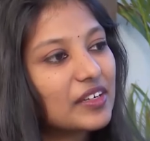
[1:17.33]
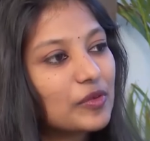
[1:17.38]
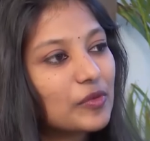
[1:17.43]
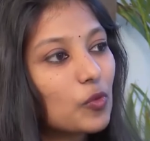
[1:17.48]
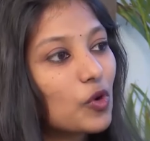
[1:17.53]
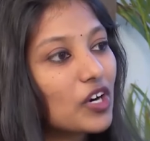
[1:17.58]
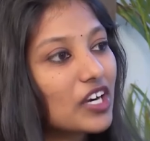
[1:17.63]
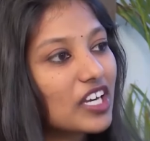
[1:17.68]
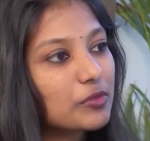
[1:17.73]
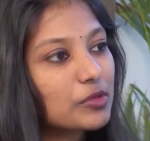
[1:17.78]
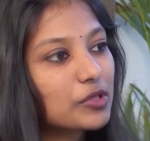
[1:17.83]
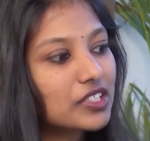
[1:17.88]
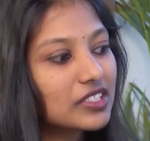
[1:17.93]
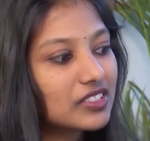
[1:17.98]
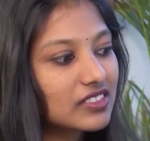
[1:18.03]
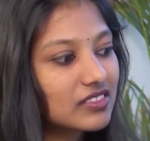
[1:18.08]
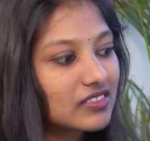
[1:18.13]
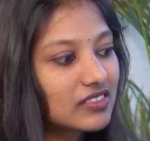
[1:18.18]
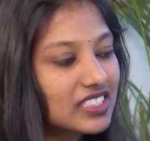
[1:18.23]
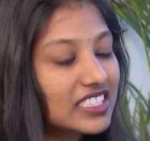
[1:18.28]
And what
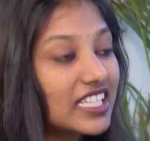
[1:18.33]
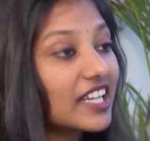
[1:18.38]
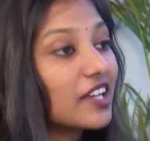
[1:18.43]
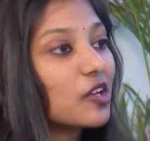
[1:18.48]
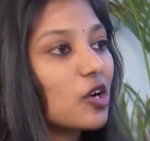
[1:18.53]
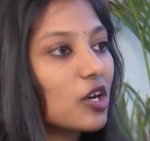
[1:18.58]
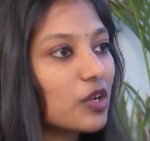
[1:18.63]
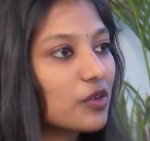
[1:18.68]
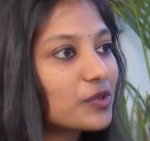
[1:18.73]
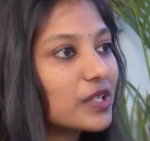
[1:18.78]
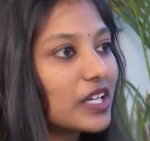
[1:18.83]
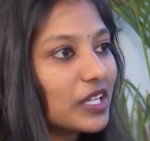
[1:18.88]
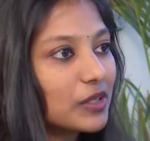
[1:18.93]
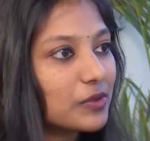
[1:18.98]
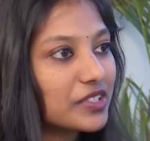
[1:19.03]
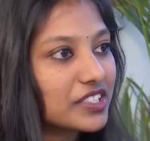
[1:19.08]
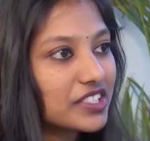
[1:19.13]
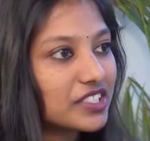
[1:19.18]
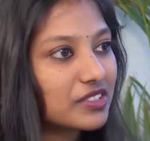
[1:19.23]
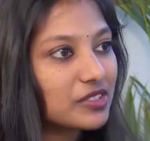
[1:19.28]
about seeing a lot of
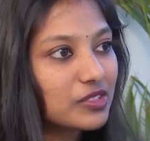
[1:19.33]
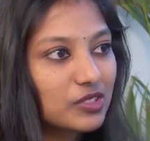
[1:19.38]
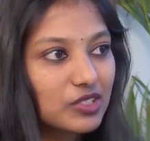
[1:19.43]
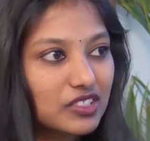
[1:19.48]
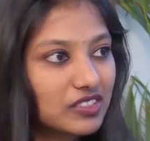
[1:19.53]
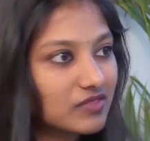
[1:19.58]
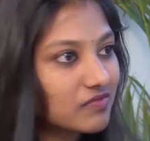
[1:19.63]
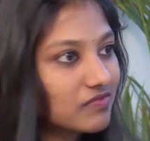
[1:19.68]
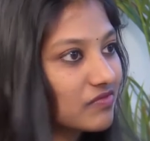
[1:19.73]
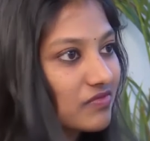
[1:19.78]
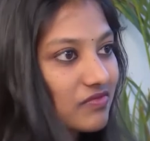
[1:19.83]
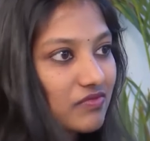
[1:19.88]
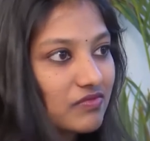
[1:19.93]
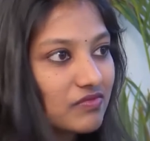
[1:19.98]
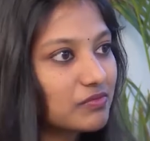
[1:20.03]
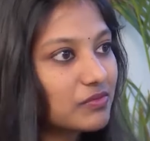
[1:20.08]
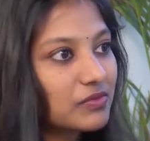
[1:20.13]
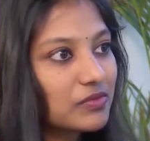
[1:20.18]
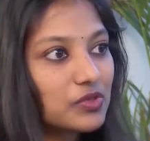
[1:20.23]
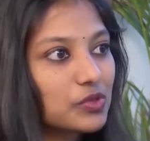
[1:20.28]
televisions or
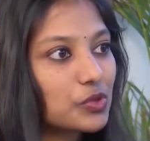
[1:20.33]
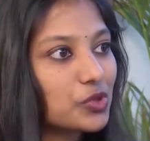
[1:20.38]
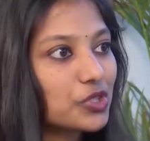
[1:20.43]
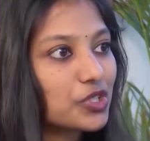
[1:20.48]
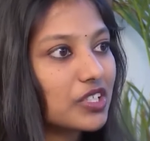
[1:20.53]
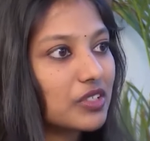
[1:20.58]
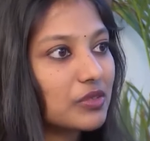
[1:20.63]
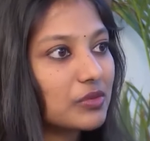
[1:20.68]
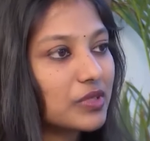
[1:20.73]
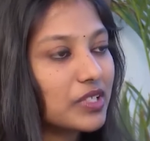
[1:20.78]
social